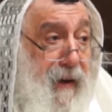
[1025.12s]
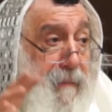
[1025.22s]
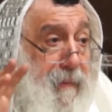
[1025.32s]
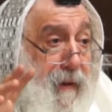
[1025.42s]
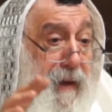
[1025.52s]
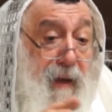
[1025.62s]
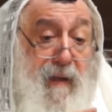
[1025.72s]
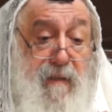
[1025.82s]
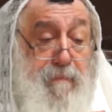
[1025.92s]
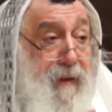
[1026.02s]
very big.
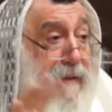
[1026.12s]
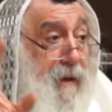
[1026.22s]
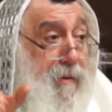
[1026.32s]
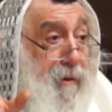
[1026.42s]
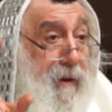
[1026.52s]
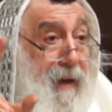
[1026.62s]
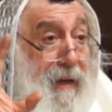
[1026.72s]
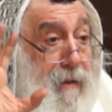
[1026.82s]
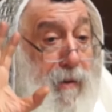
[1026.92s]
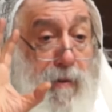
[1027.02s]
It's spectacular.
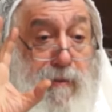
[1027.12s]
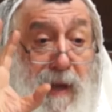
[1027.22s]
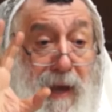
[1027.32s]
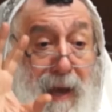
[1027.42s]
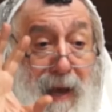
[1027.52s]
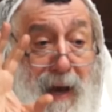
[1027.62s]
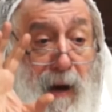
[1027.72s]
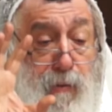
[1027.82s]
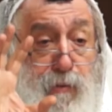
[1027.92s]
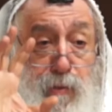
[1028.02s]
He knows
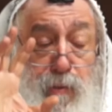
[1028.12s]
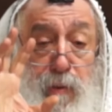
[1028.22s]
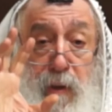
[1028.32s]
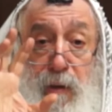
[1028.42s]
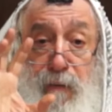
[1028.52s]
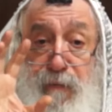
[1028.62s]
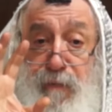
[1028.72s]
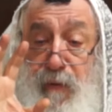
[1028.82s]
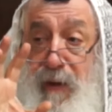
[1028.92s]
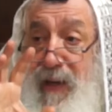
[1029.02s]
how to
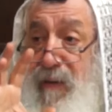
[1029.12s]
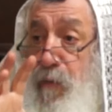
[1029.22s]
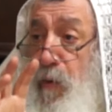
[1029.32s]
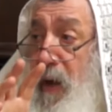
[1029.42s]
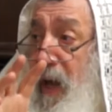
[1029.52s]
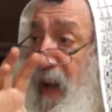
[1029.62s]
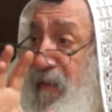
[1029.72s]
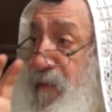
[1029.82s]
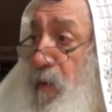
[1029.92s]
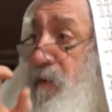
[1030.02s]
give you a
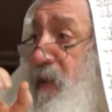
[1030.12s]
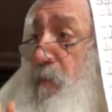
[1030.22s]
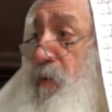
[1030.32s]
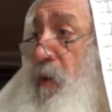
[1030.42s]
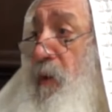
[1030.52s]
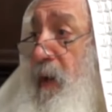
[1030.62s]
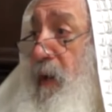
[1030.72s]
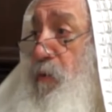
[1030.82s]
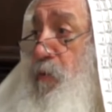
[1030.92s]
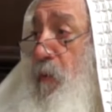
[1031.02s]
false Emunah on
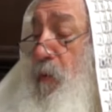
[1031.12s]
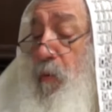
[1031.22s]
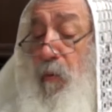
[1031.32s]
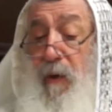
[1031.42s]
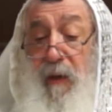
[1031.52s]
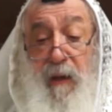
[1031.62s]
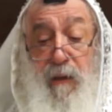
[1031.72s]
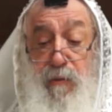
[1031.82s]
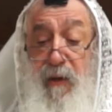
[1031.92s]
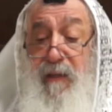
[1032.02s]
HaKadosh Baruch Hu.
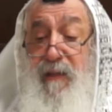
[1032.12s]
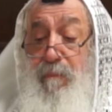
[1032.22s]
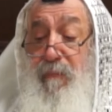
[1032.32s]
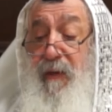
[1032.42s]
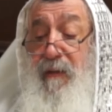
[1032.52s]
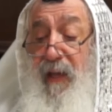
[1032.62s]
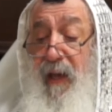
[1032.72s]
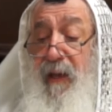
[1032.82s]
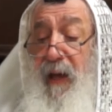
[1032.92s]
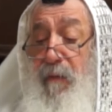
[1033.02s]
So it's a big
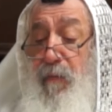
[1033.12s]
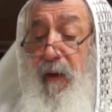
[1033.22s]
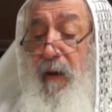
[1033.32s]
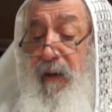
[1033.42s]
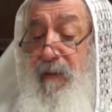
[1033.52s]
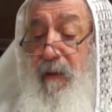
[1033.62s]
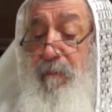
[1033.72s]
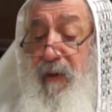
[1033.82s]
avodah. It's